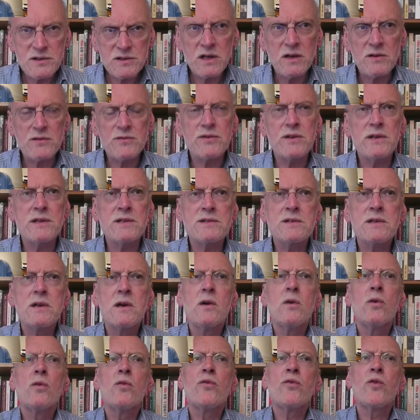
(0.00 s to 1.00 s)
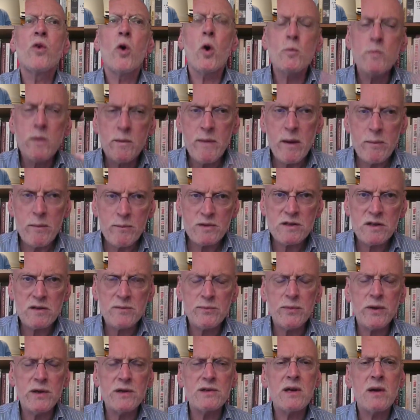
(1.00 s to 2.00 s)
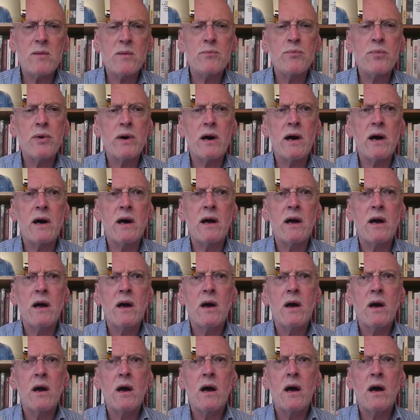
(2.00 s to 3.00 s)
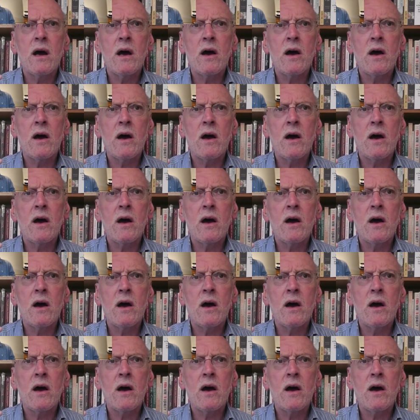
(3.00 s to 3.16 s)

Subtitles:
these countries, former members of the British Empire,